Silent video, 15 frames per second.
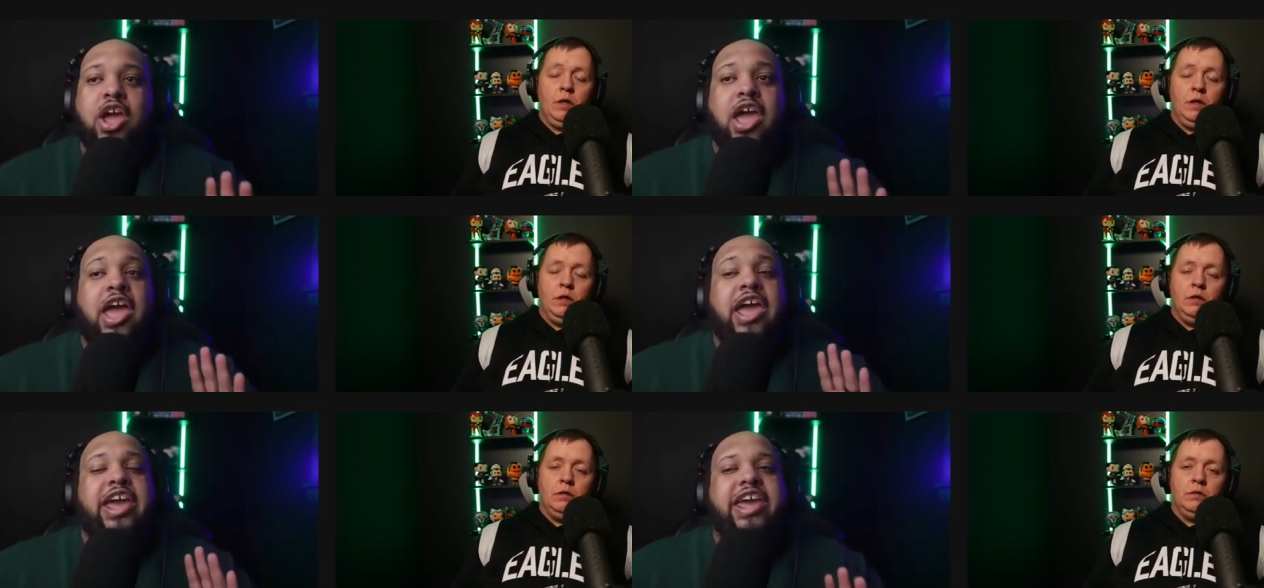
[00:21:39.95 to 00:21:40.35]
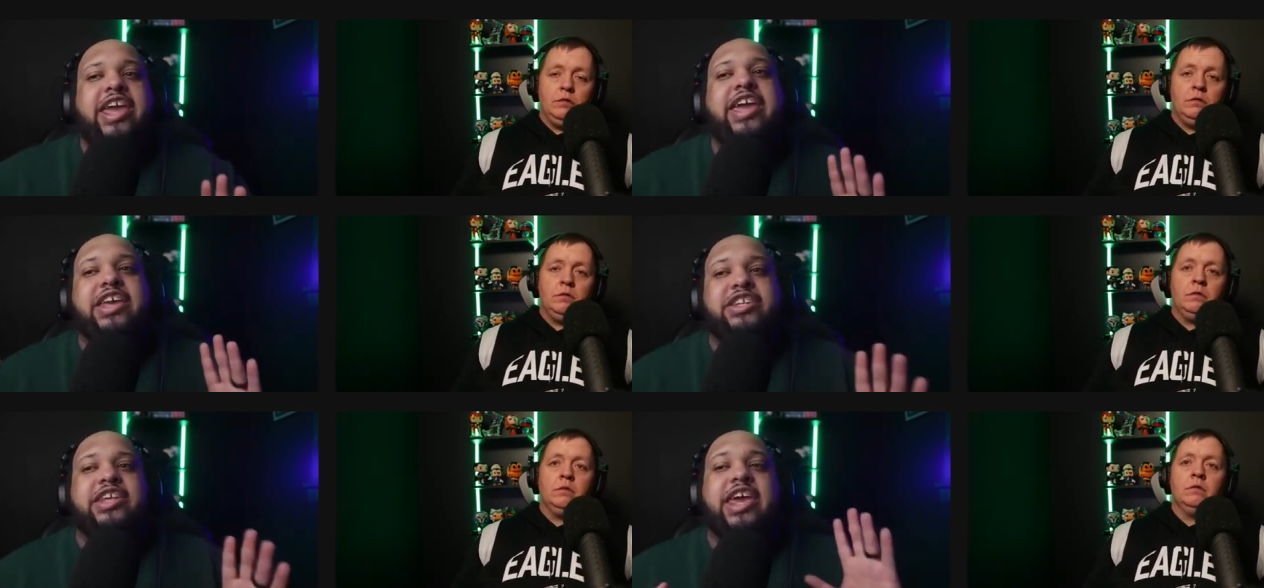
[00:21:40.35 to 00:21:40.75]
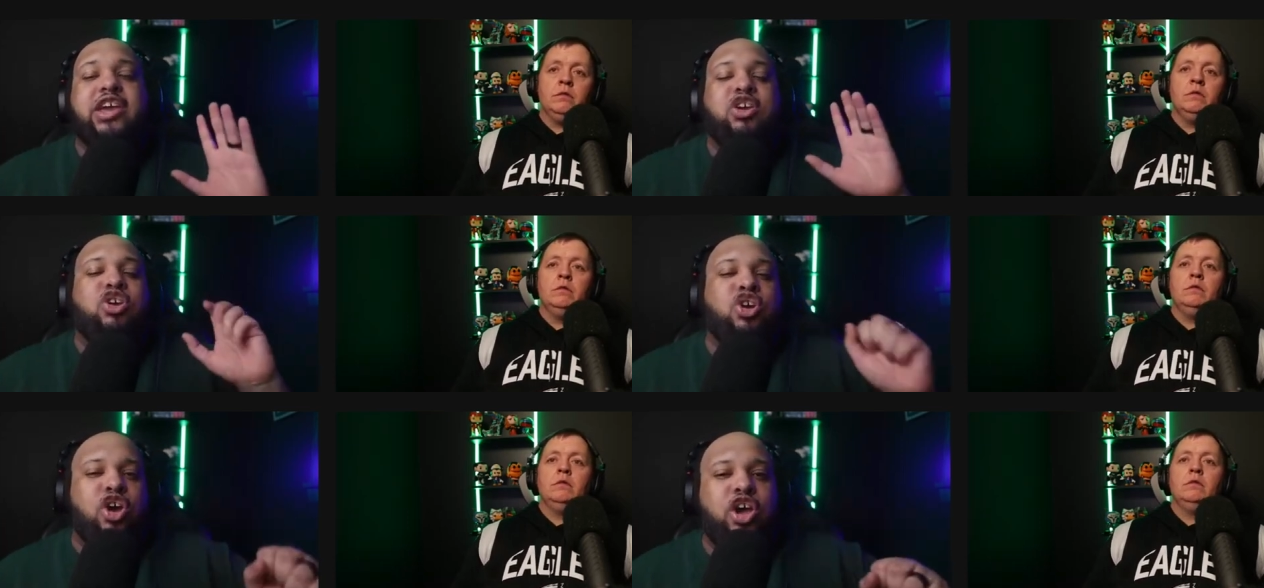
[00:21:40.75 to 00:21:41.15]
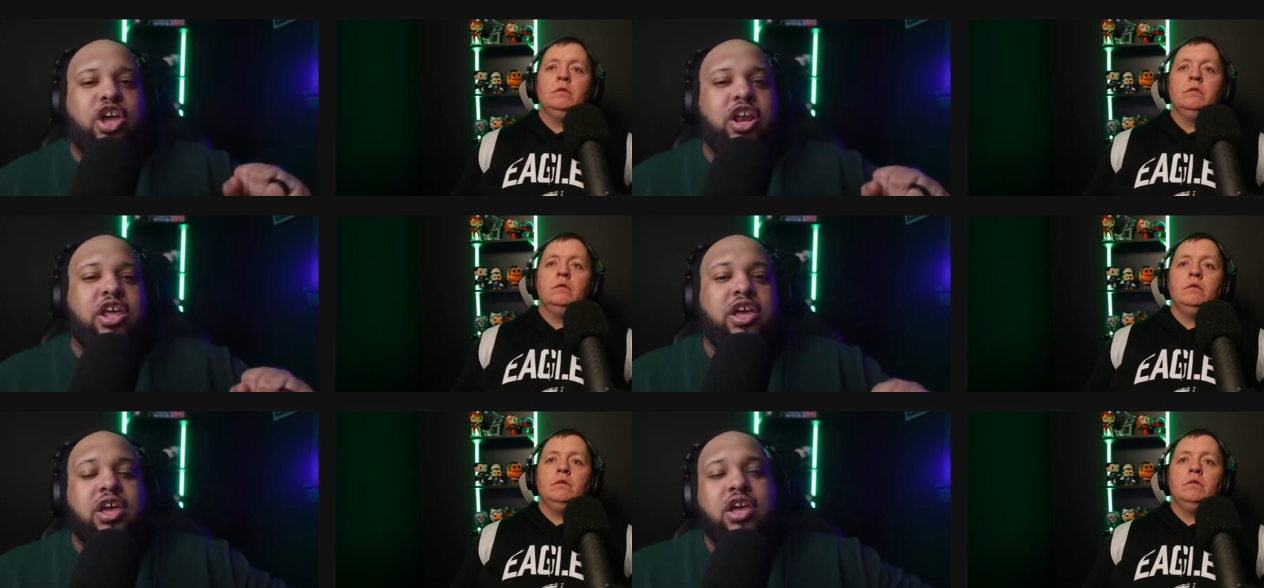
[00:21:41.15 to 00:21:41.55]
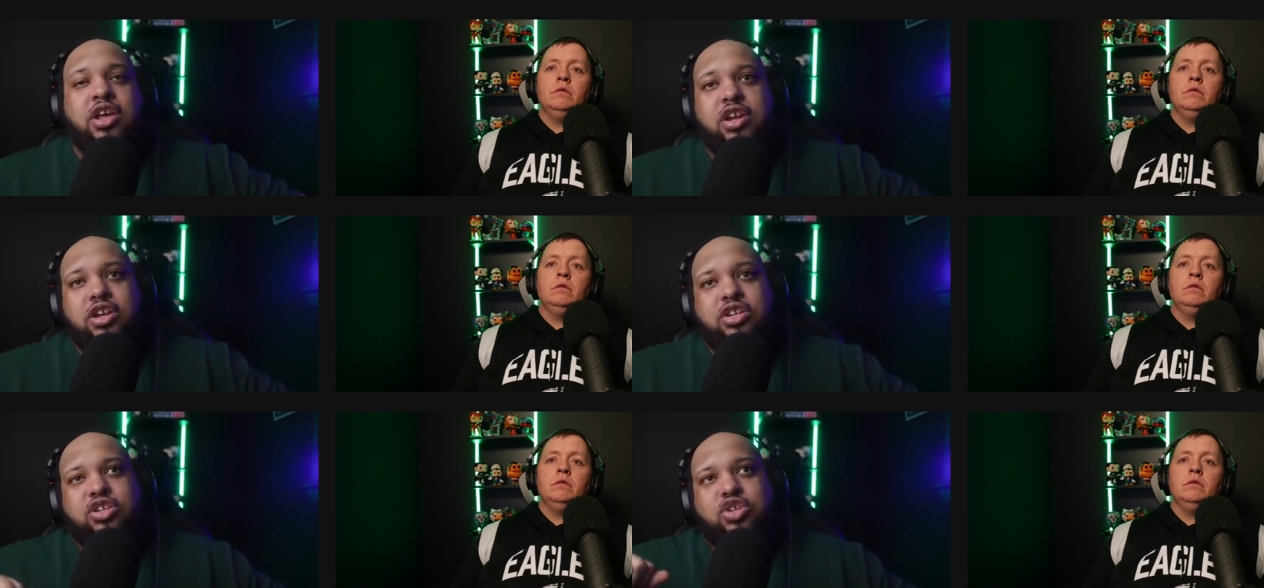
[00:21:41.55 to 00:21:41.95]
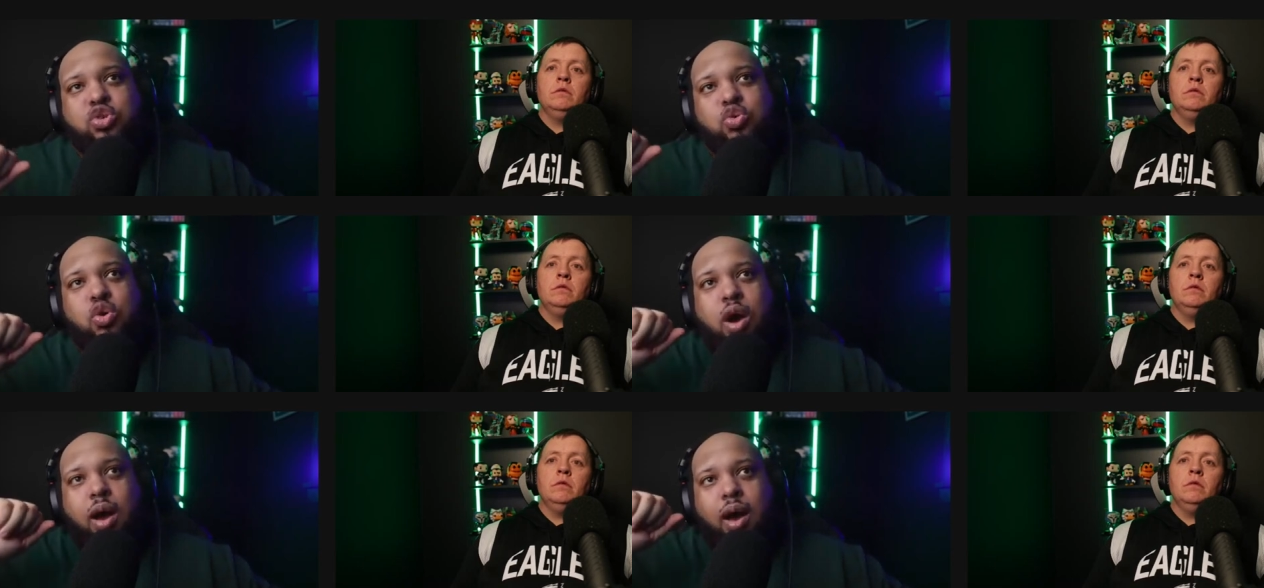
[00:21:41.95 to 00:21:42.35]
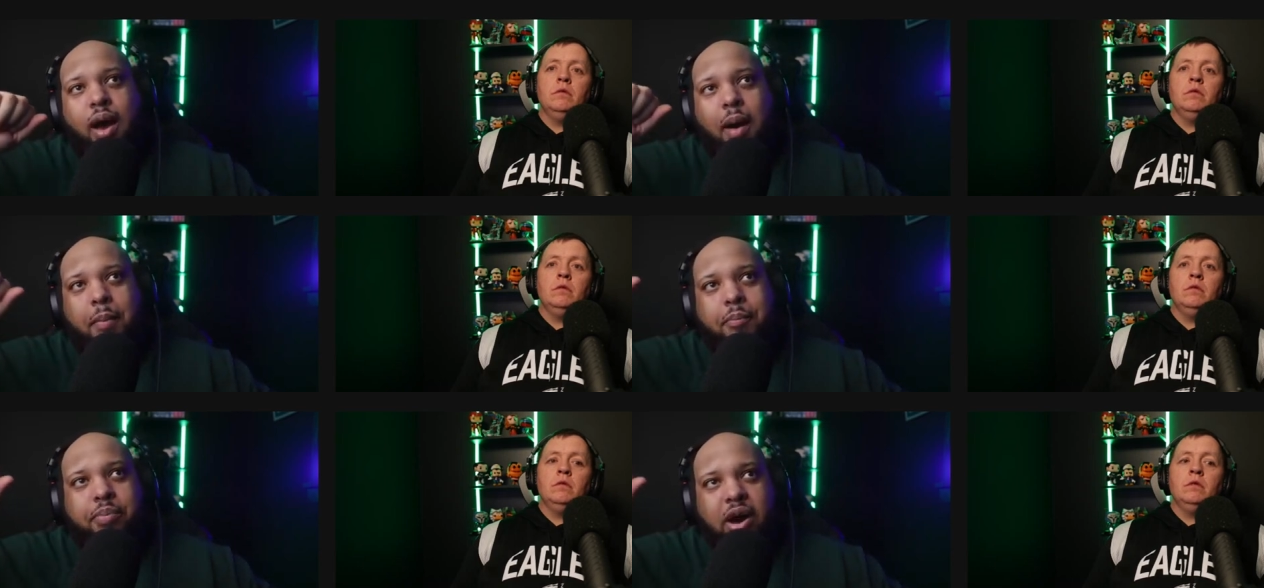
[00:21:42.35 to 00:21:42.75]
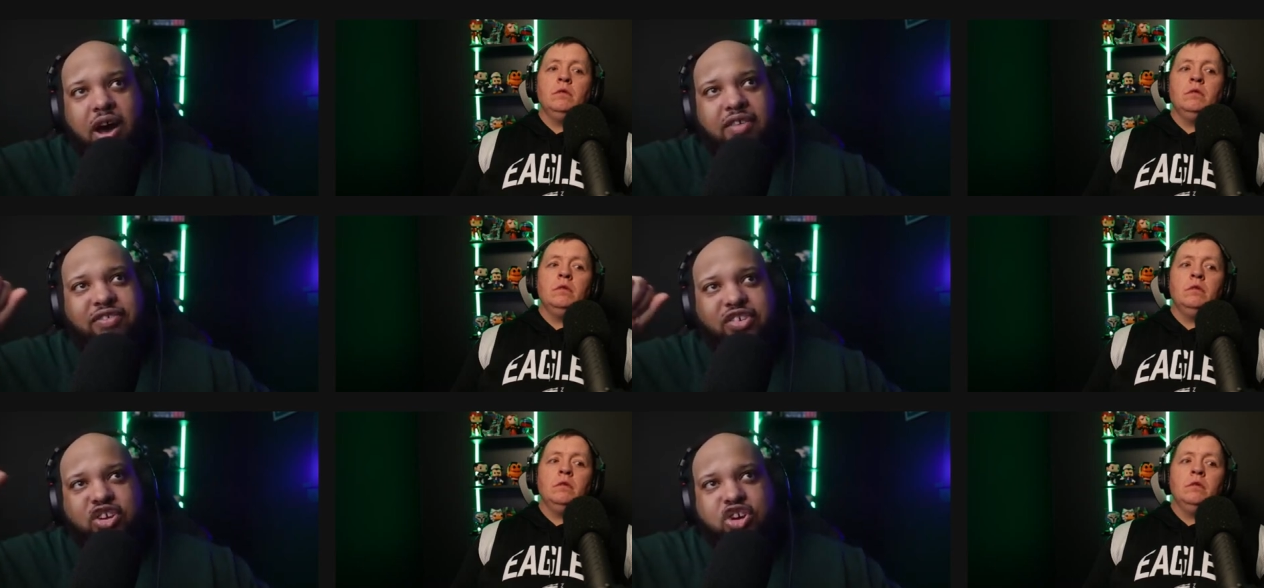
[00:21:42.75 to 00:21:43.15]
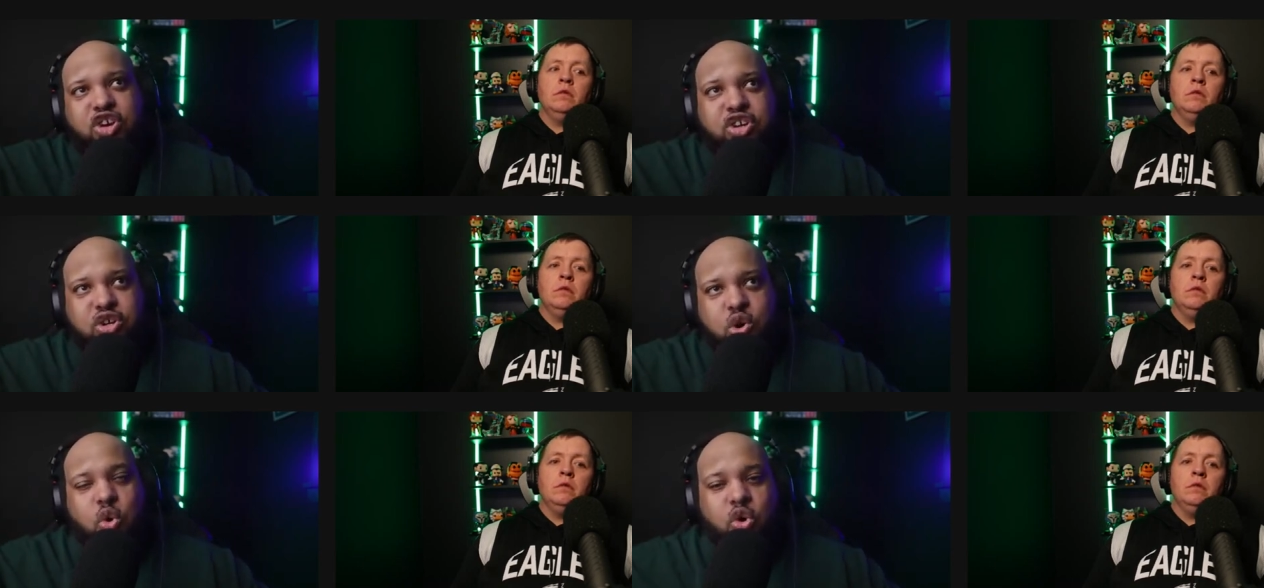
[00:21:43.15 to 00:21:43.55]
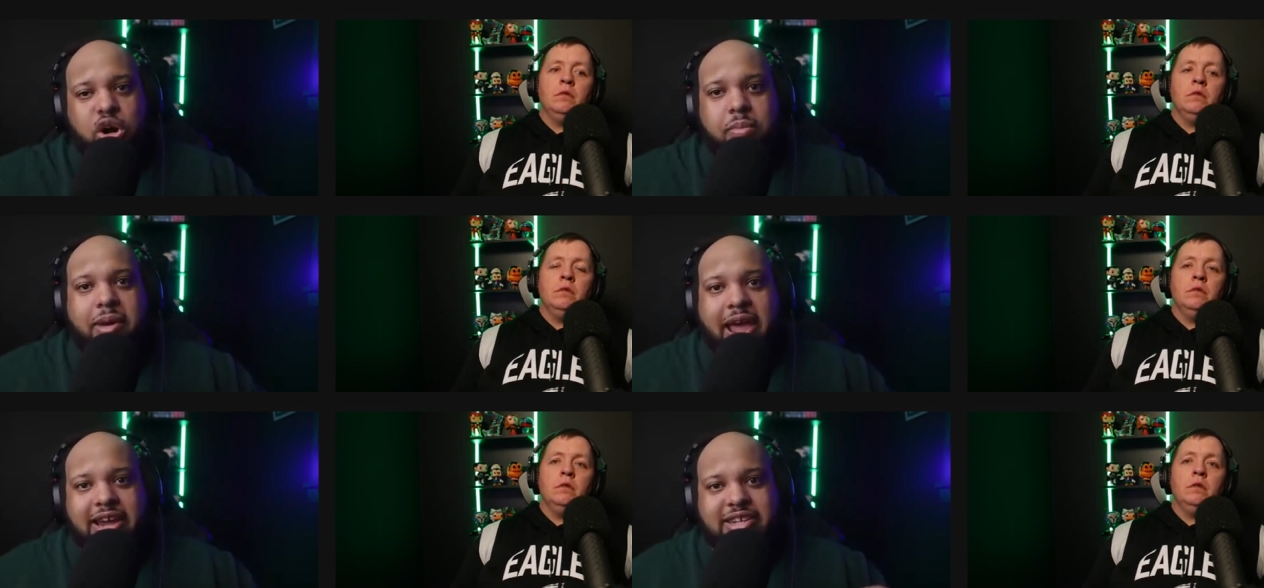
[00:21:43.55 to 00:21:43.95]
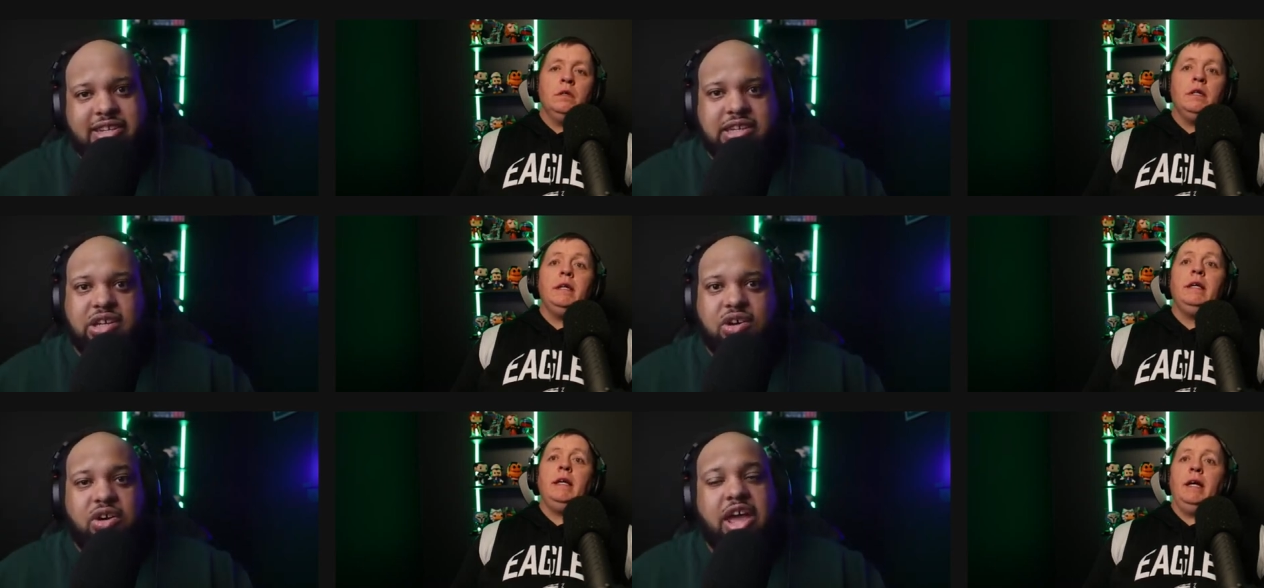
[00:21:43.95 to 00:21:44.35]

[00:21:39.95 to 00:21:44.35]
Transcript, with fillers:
Speaker 1: He is a good to above good quarterback still, yes.